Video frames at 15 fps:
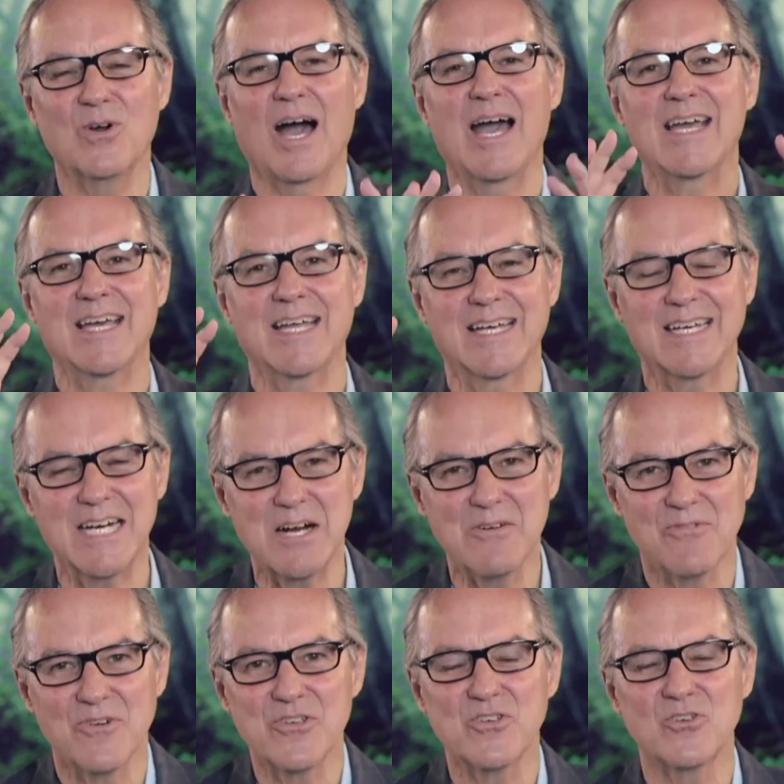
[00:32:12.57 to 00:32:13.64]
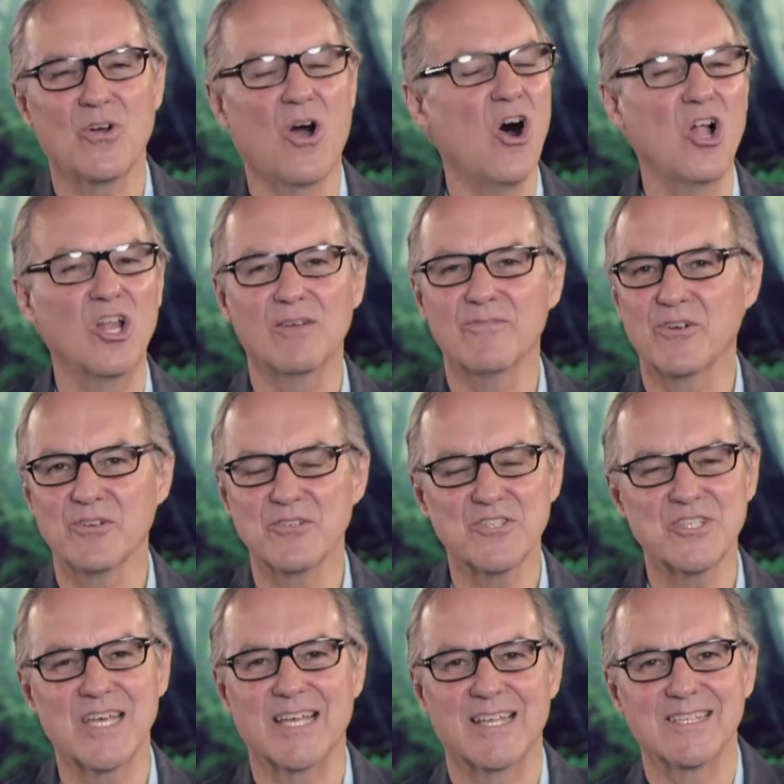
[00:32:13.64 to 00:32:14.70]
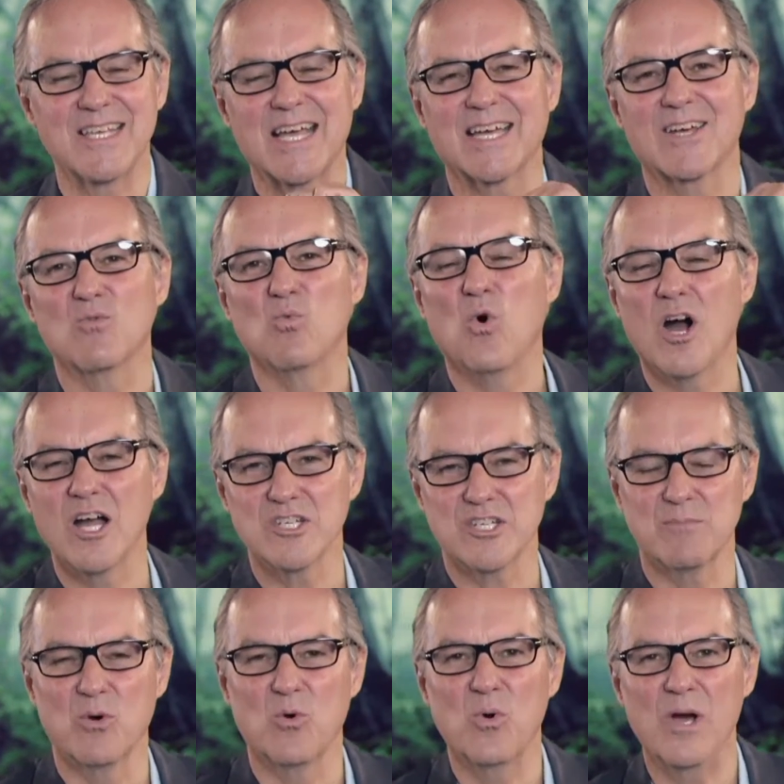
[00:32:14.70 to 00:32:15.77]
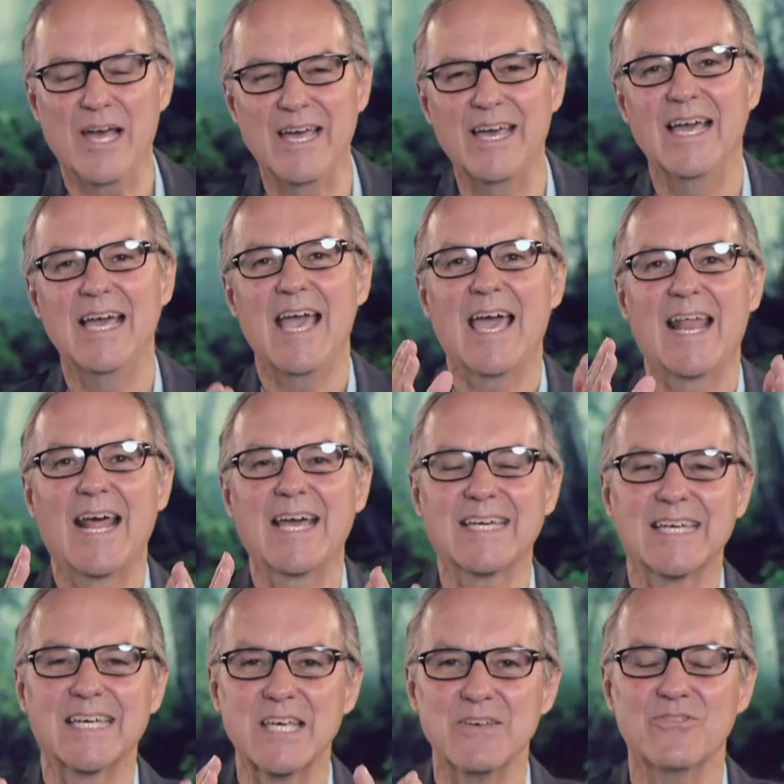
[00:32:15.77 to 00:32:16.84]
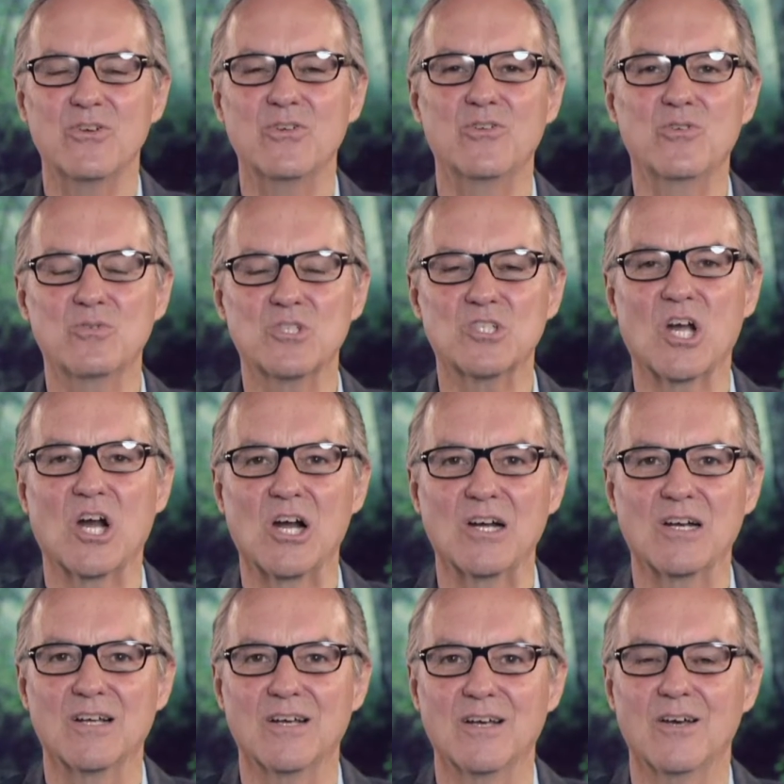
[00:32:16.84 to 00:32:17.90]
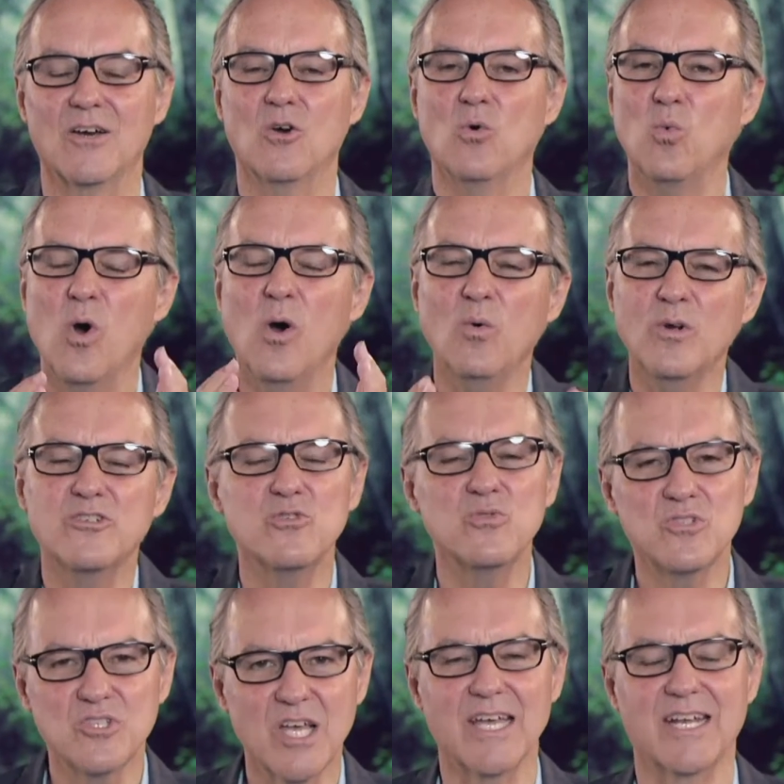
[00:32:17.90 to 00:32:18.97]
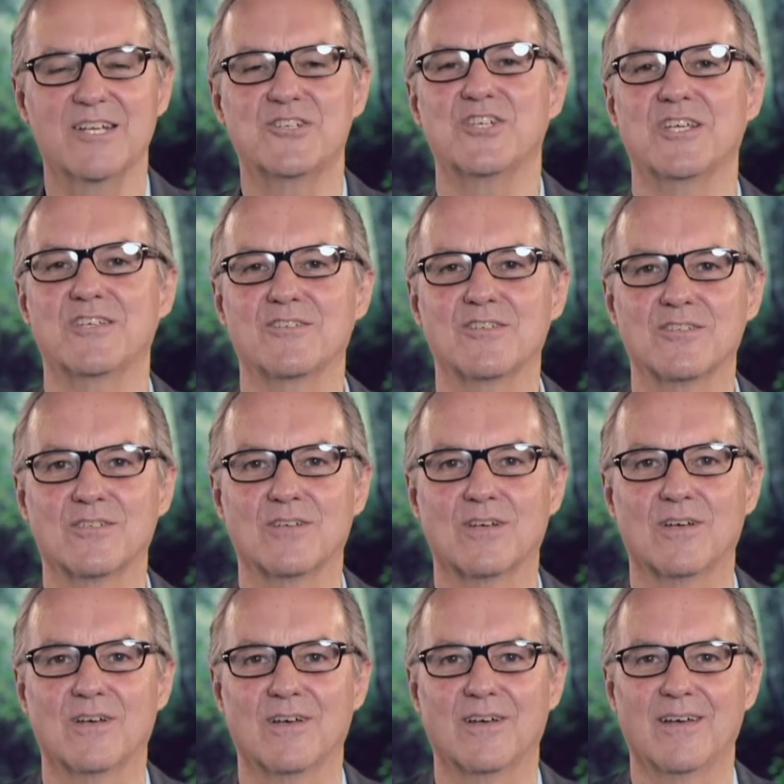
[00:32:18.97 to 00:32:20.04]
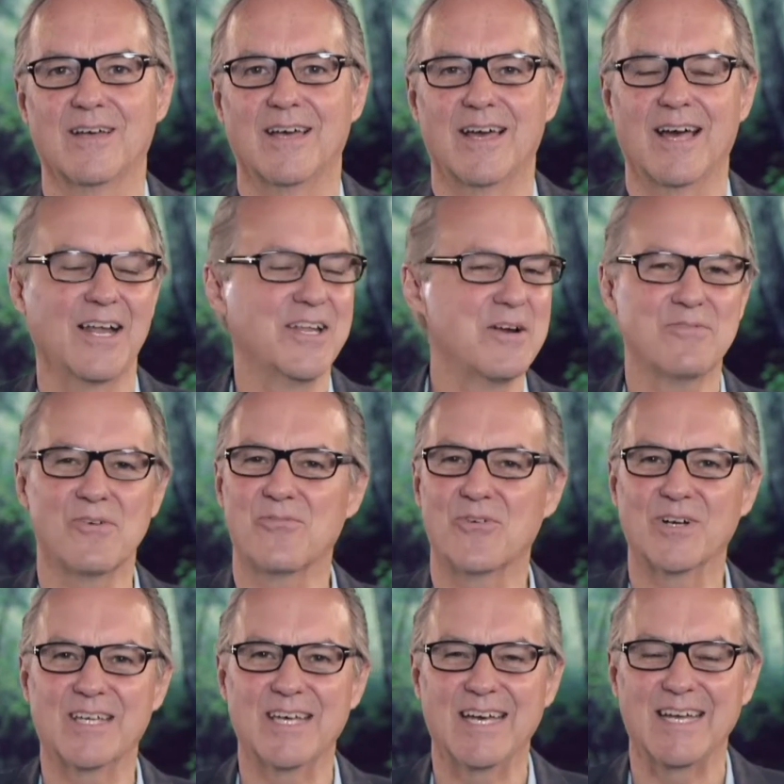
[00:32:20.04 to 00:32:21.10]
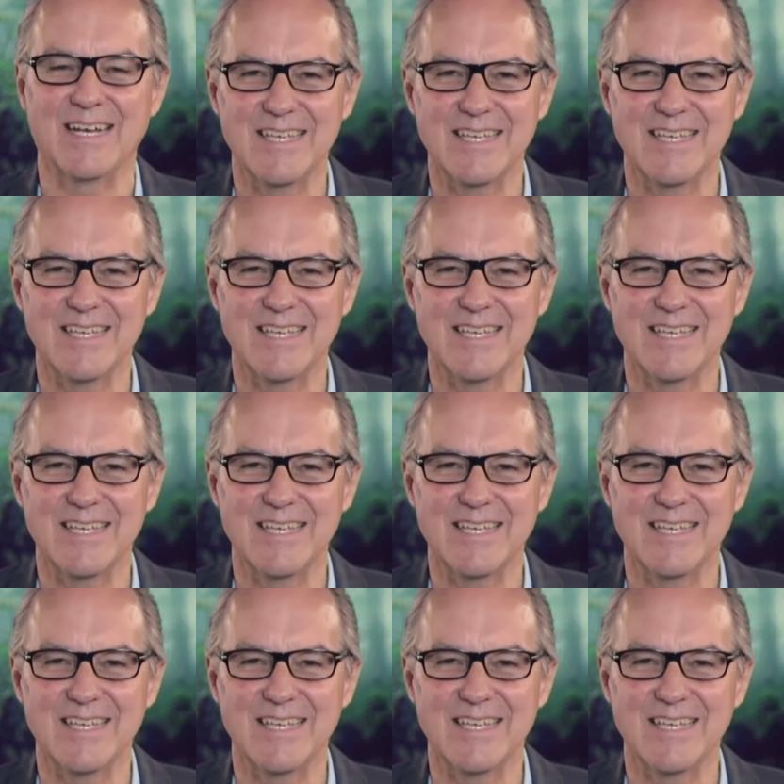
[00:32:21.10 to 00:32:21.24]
I can cover you, all of your sins. I can wash them away, and I can give you a new start." What would you say to Jesus? I'll never forget.